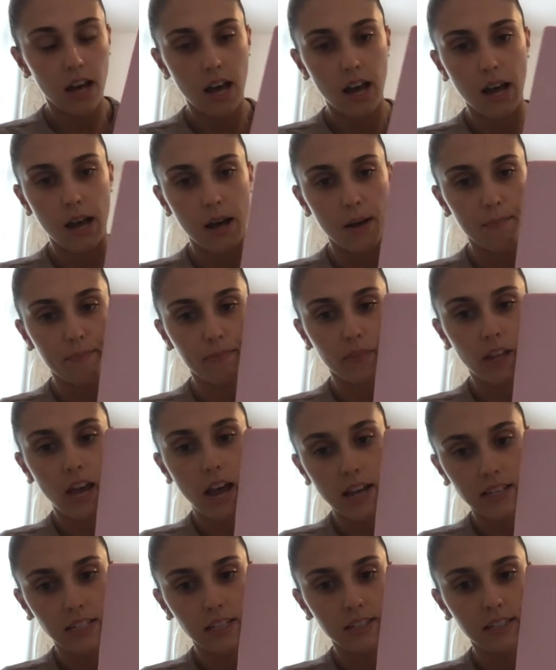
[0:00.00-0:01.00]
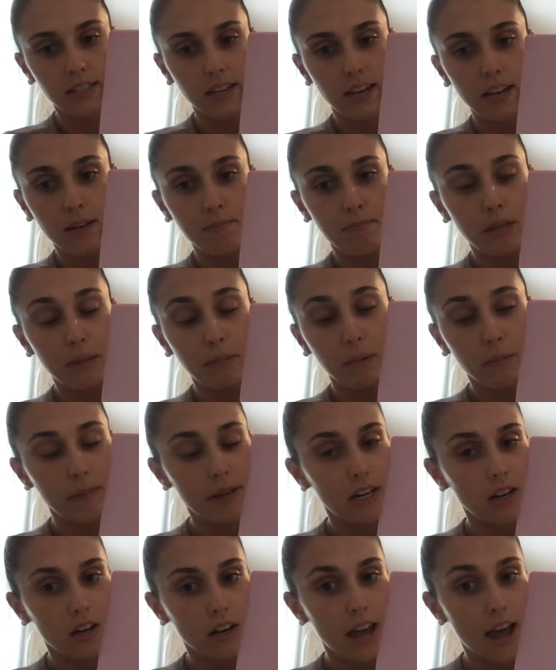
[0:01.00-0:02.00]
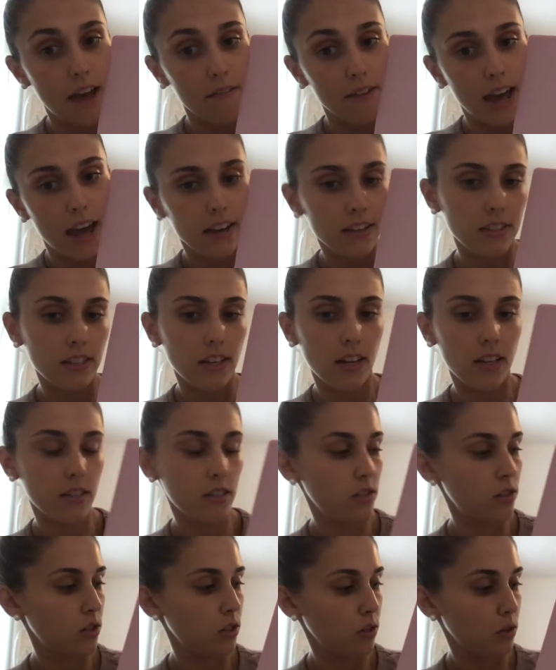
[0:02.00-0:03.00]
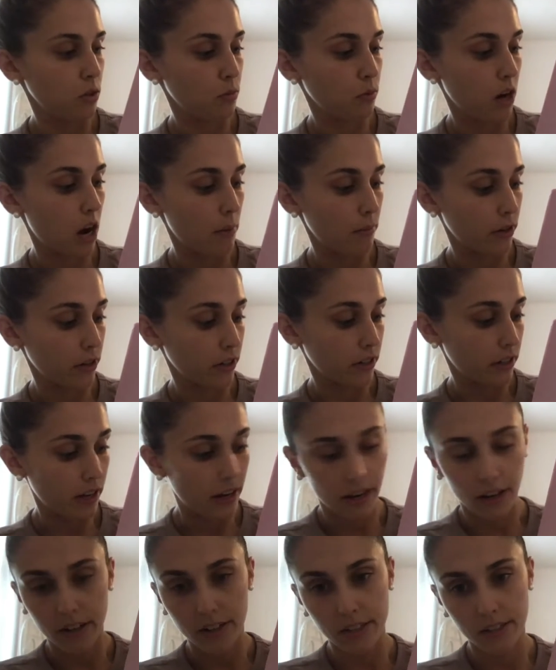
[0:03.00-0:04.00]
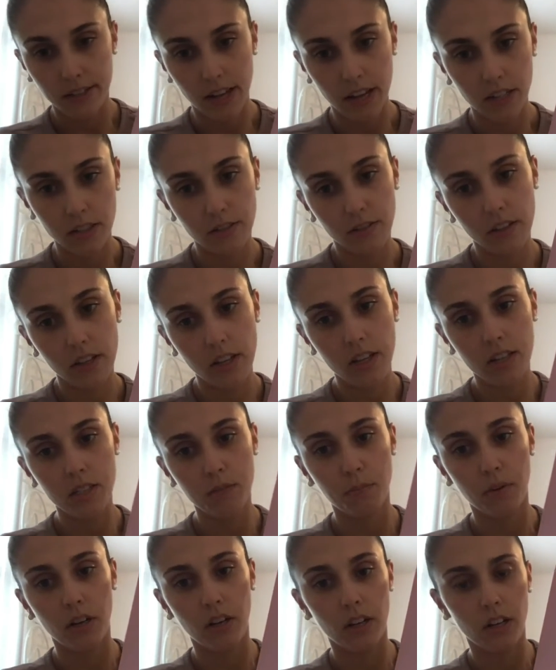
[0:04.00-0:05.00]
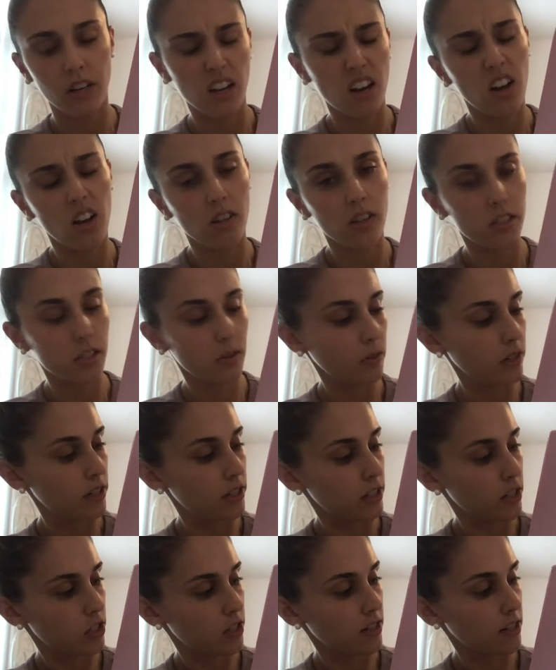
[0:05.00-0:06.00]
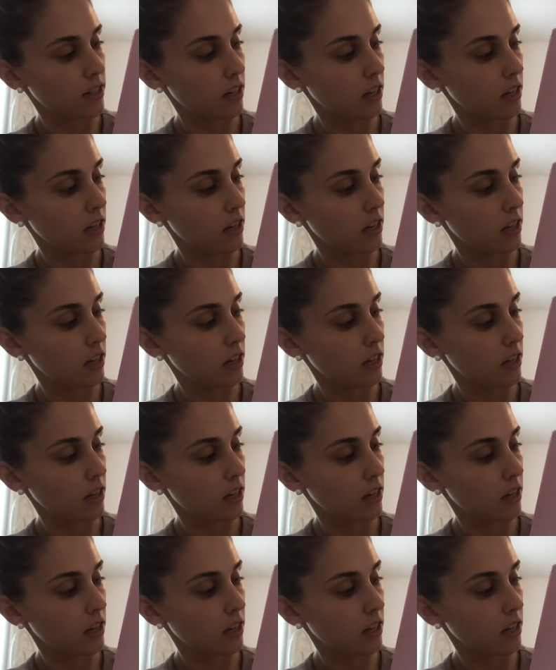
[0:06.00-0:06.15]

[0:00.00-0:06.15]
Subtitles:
As I said, people may not have access to primary care to test for this, but also in addition,